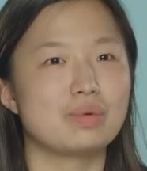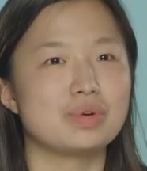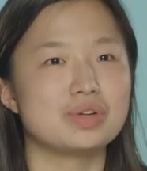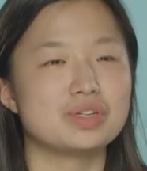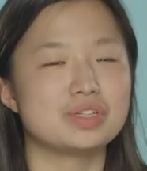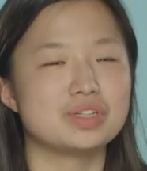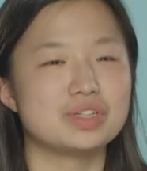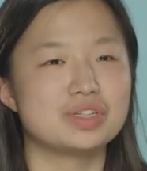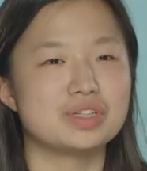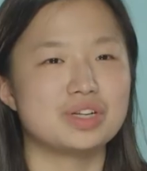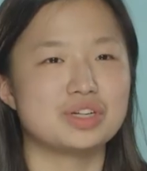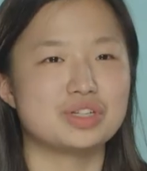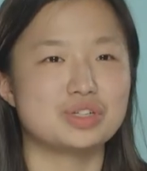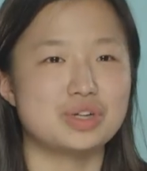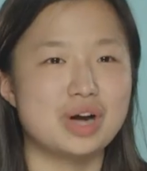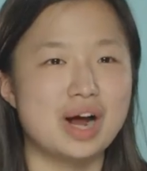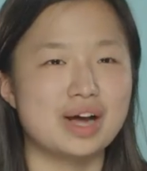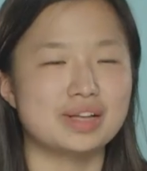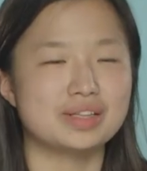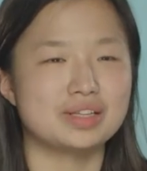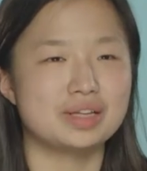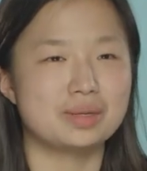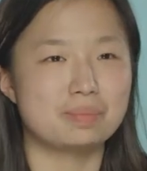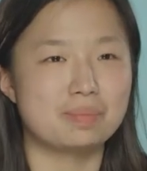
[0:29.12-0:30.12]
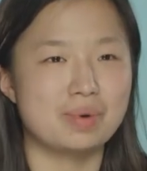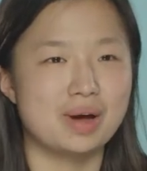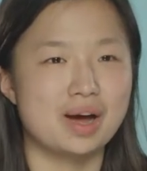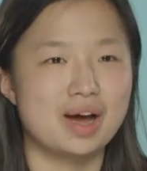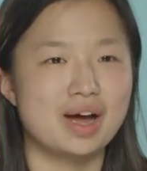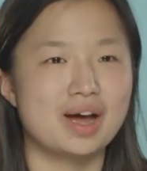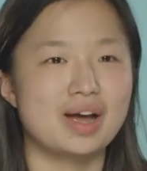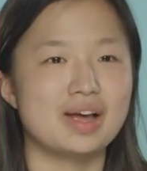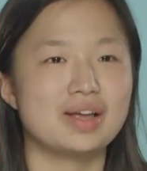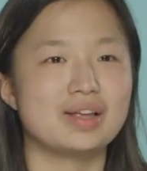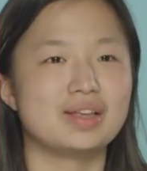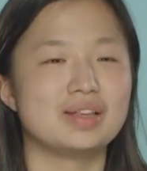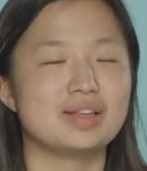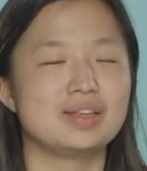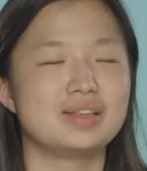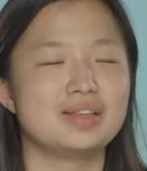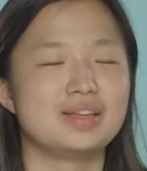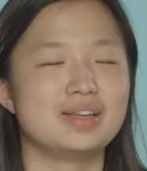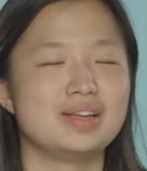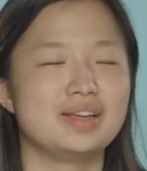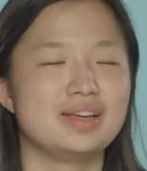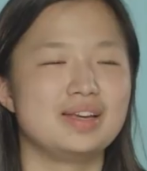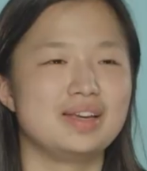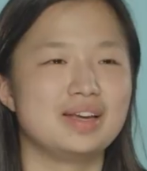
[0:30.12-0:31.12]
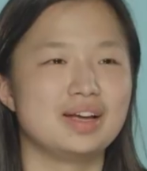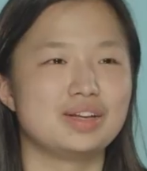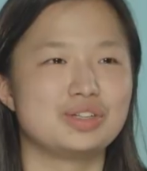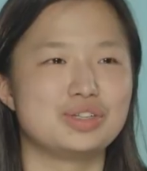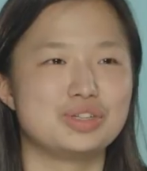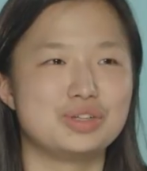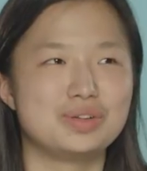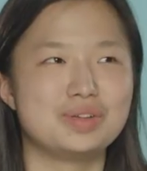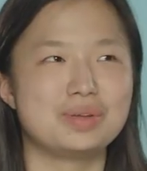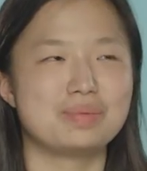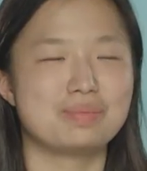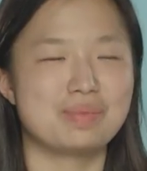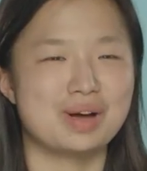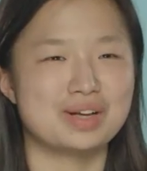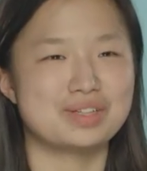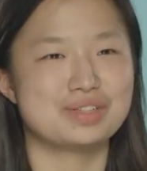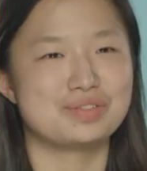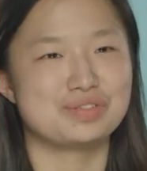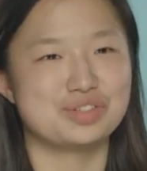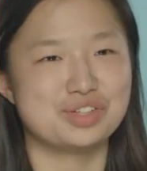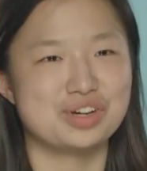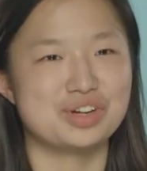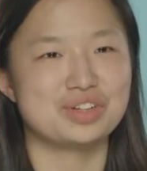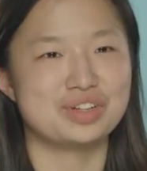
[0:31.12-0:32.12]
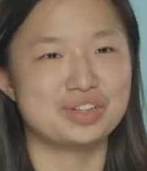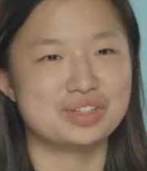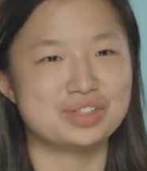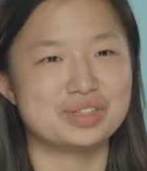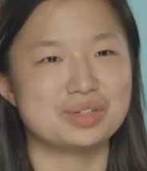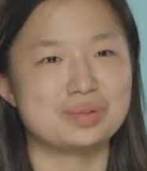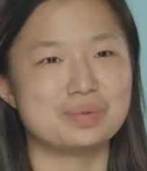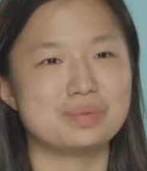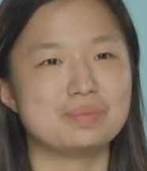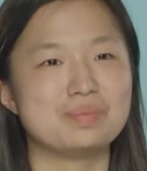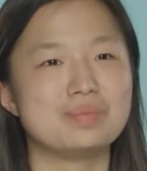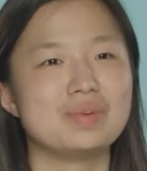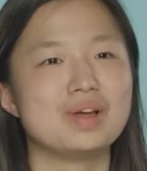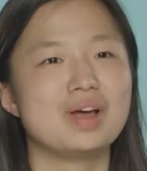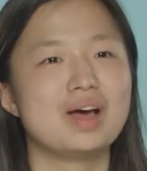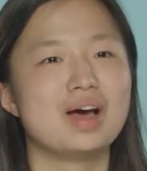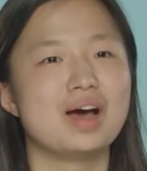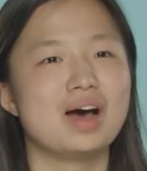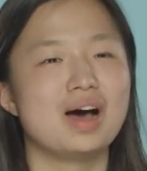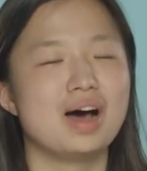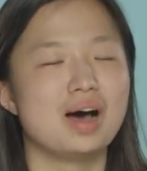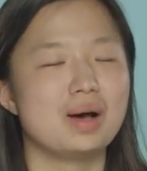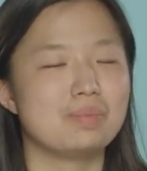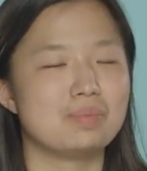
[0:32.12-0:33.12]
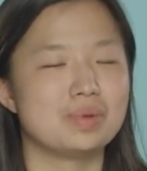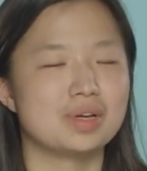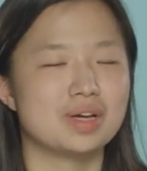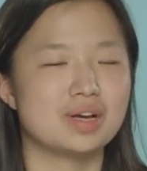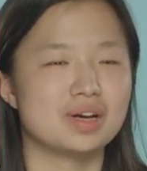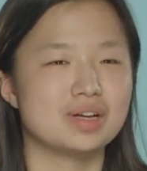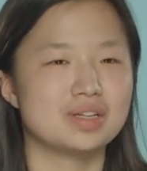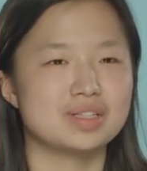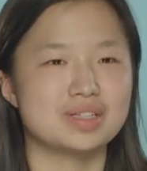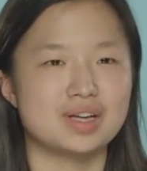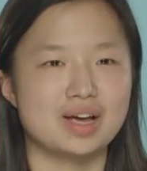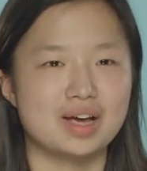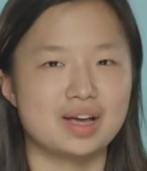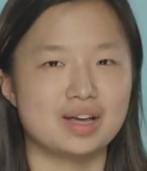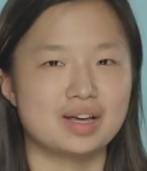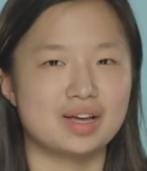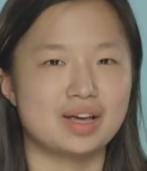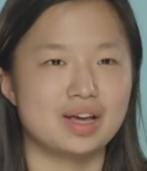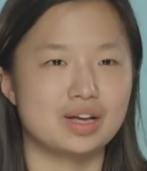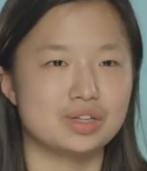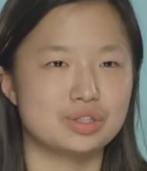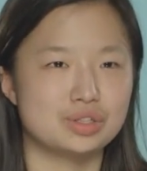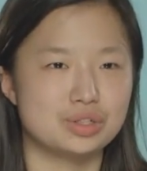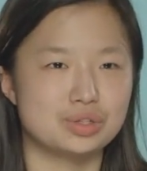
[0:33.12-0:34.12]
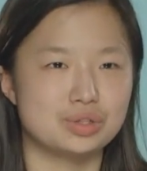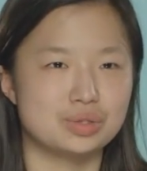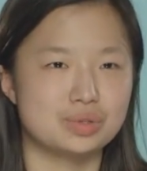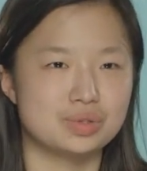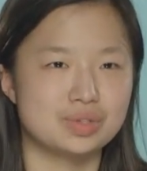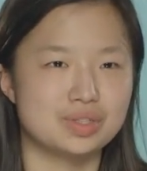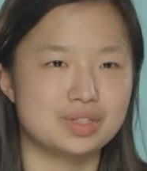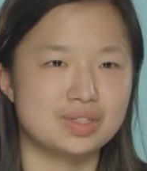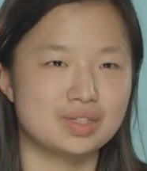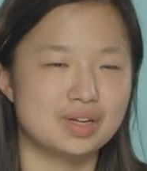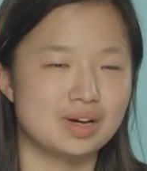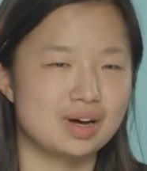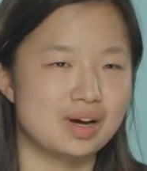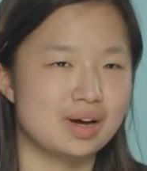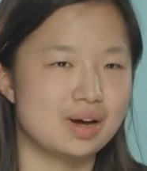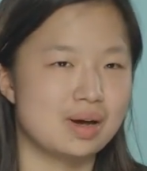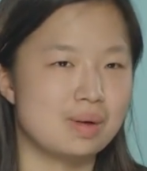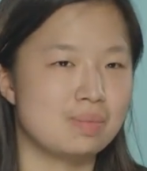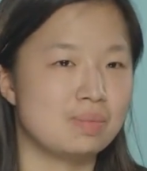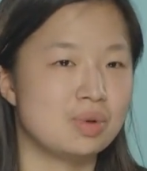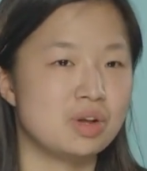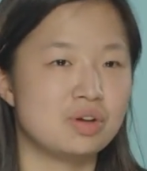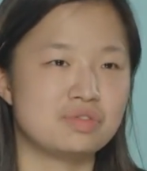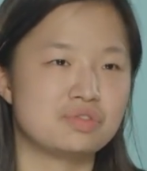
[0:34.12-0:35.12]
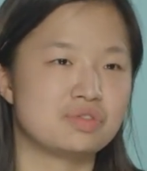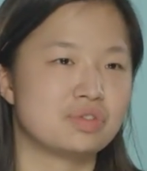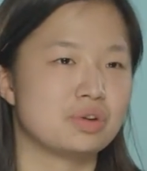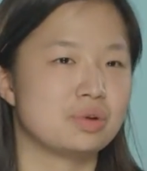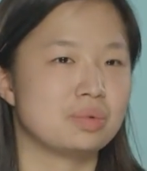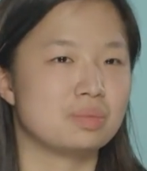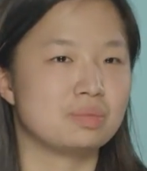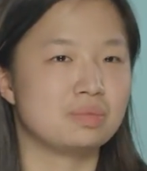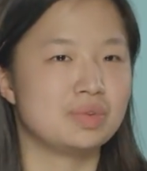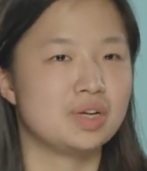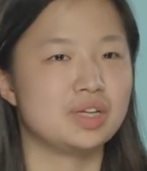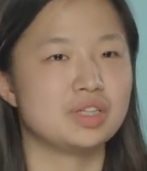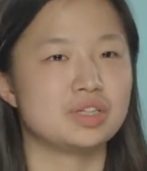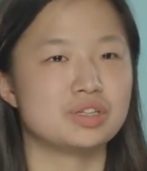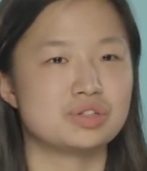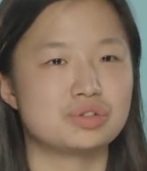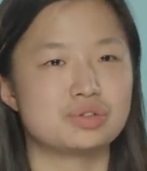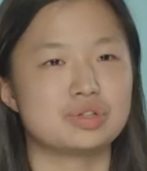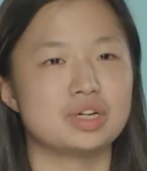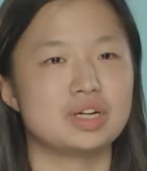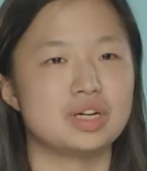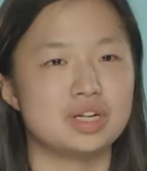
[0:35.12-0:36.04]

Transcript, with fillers: was attracted by the uh, to the Master of Journalism um, because I get to um, learn from industry